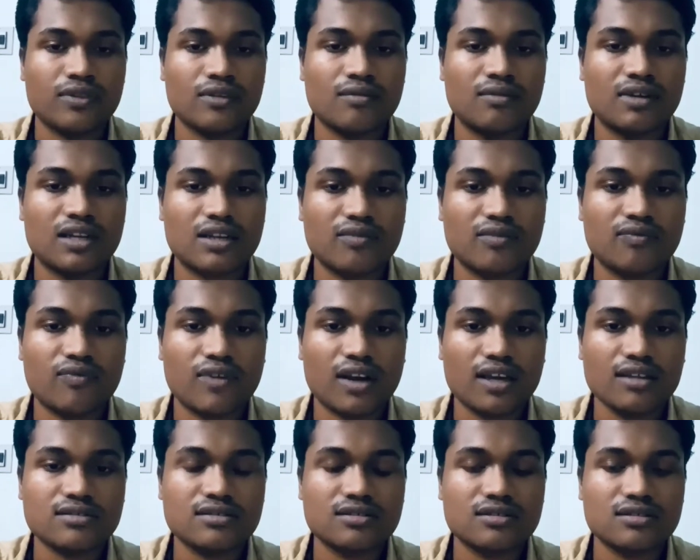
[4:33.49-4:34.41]
which
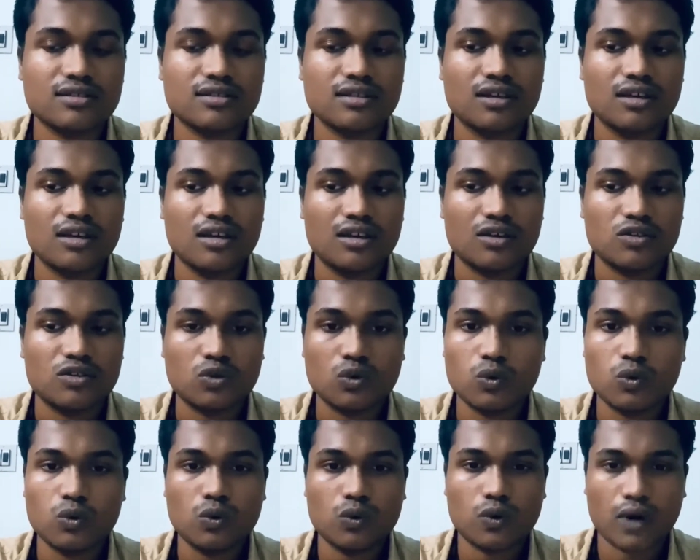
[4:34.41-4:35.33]
reflects
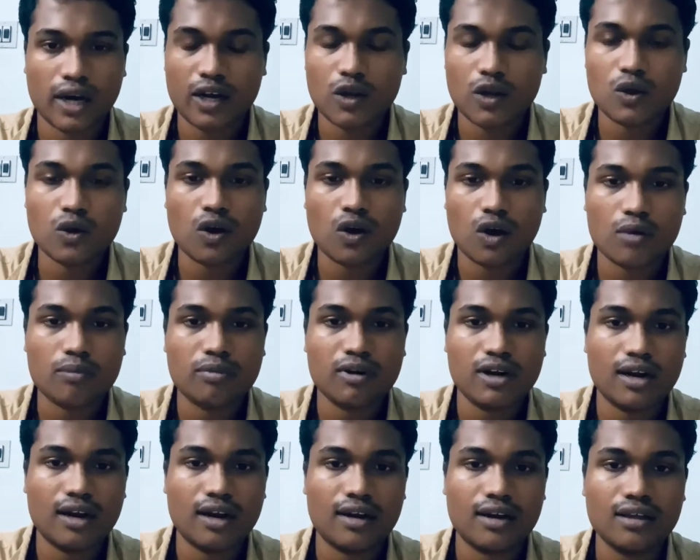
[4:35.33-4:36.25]
through
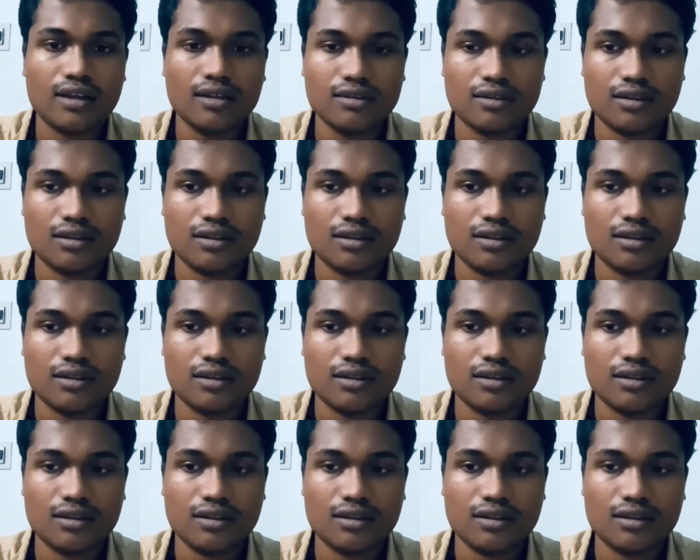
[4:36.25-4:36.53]
radiocarbon dating.